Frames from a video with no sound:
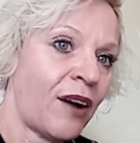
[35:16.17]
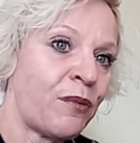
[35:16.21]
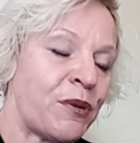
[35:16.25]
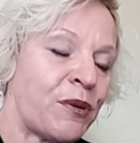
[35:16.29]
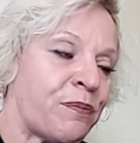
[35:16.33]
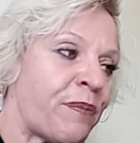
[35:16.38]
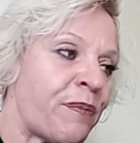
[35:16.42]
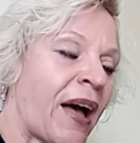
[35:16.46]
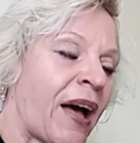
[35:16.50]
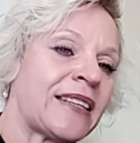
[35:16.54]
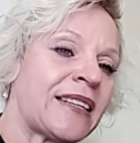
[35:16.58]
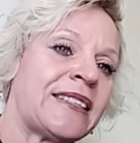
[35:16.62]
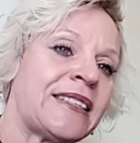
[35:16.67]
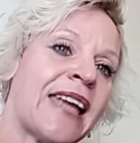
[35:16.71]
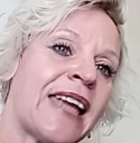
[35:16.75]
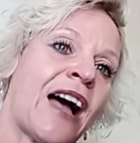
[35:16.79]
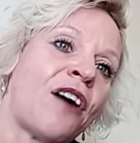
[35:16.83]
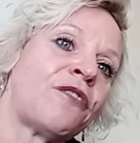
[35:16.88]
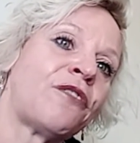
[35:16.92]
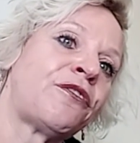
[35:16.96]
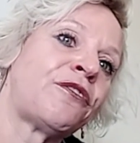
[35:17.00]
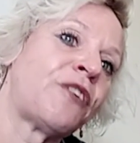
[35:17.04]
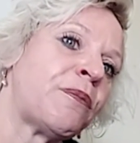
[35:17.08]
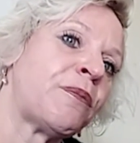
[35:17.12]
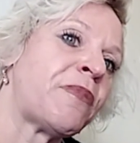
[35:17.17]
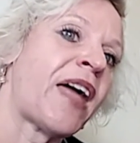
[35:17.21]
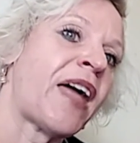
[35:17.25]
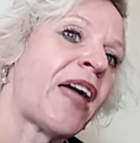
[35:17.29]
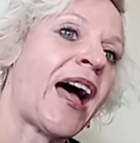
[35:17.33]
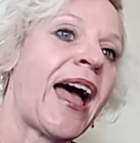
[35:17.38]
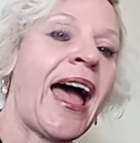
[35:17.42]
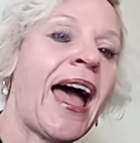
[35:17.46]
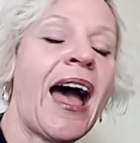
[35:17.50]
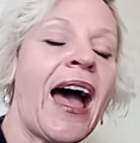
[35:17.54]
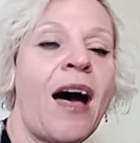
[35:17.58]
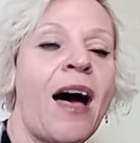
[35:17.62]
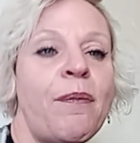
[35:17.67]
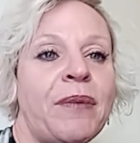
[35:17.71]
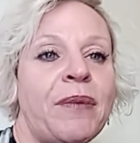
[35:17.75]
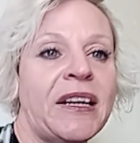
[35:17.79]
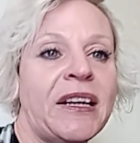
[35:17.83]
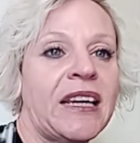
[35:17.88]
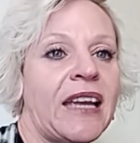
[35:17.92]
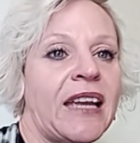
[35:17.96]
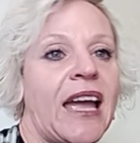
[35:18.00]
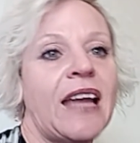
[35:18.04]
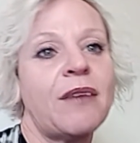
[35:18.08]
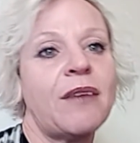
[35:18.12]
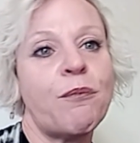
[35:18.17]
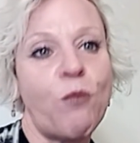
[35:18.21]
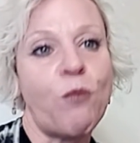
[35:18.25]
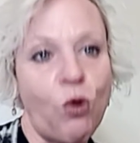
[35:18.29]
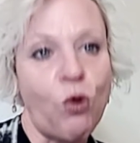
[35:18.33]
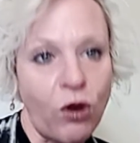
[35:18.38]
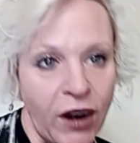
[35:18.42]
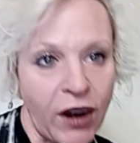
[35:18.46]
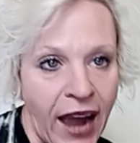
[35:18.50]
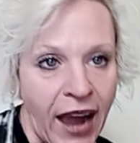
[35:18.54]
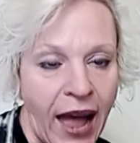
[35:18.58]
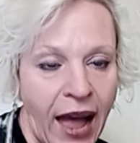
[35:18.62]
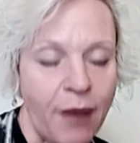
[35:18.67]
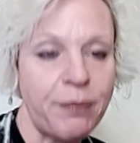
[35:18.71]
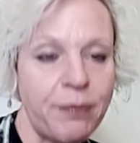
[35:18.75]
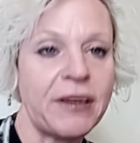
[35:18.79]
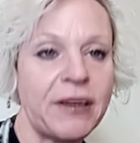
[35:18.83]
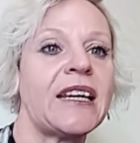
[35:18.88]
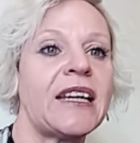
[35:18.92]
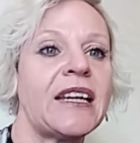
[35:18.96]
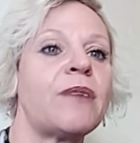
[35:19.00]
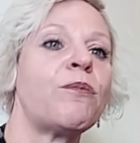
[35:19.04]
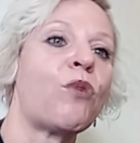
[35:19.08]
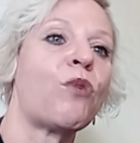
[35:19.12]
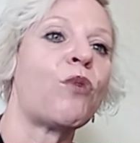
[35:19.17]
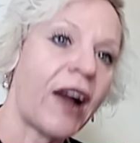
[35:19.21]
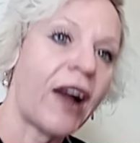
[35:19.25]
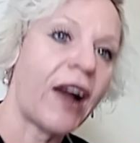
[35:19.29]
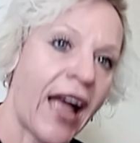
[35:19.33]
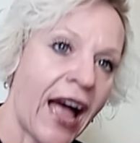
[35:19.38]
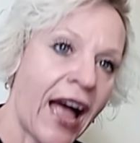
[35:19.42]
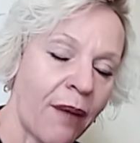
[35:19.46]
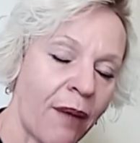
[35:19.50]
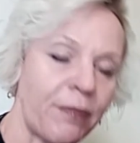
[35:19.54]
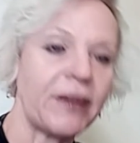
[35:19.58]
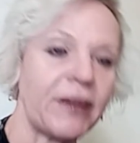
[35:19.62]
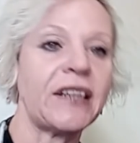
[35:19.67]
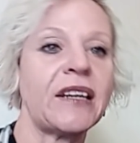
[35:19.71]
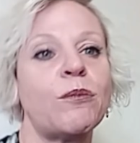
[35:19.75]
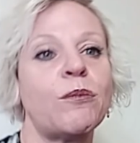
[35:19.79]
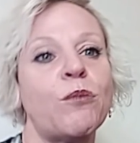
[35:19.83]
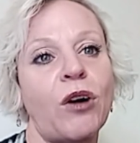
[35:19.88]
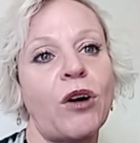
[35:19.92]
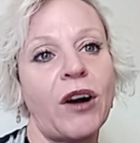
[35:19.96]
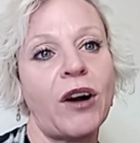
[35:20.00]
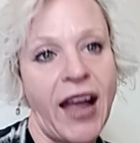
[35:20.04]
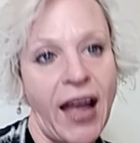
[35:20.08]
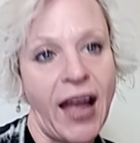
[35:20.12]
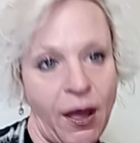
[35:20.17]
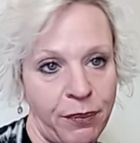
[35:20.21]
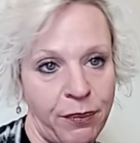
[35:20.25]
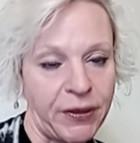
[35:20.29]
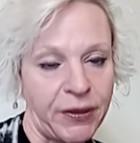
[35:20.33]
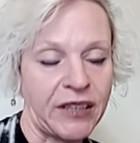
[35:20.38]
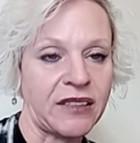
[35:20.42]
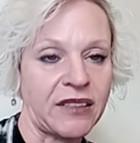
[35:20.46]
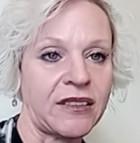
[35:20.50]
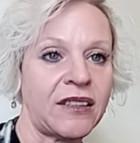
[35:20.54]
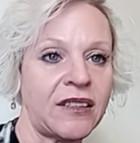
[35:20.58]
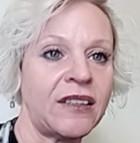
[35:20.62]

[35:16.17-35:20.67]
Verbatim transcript: back down from that happening, and more happened and more happened and more happened.